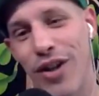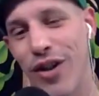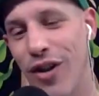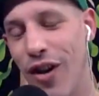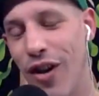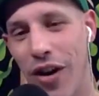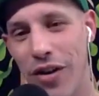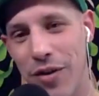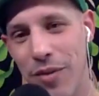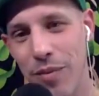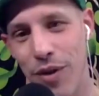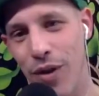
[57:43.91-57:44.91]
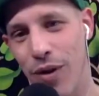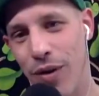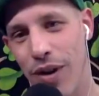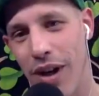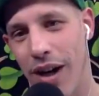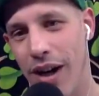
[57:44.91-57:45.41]
You're an awesome
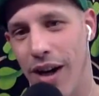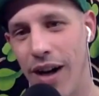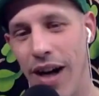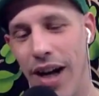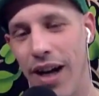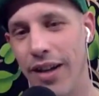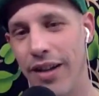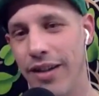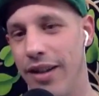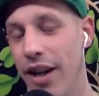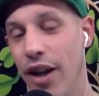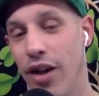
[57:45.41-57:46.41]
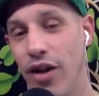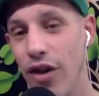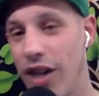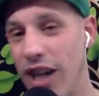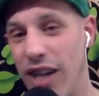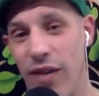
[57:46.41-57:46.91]
dude, and you're
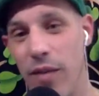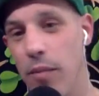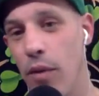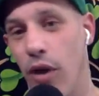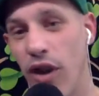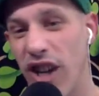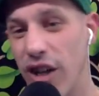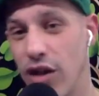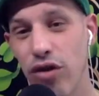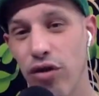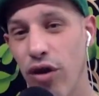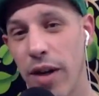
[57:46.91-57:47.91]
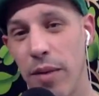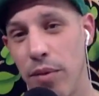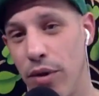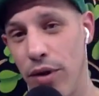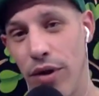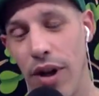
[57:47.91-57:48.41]
an even more
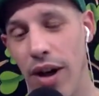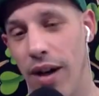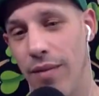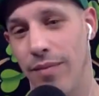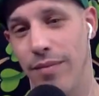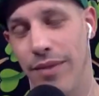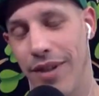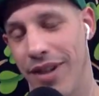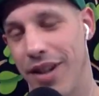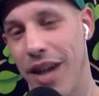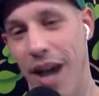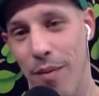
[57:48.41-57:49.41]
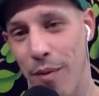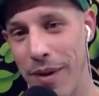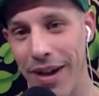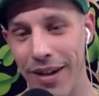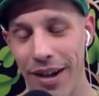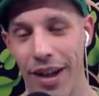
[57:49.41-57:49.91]
incredible
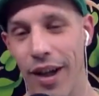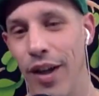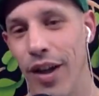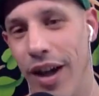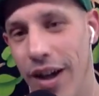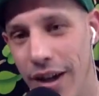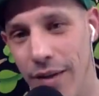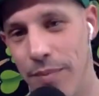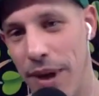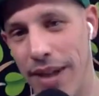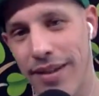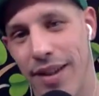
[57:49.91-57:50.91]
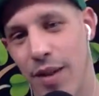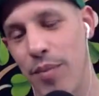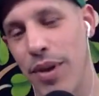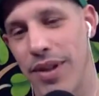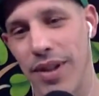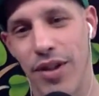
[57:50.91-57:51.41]
cameraman. Best in the
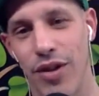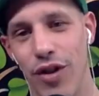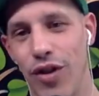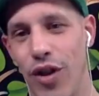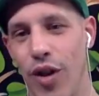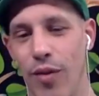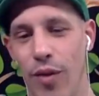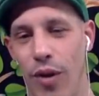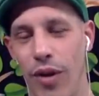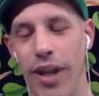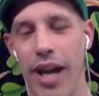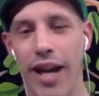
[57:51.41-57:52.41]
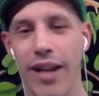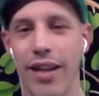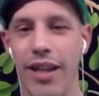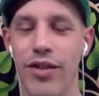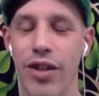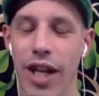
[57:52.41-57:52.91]
business. You deserve all the
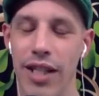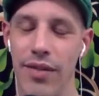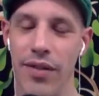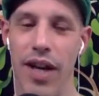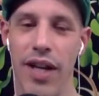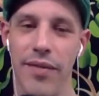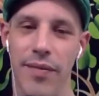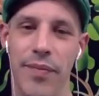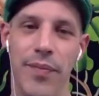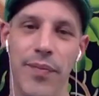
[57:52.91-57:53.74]
accolades you guys have gotten.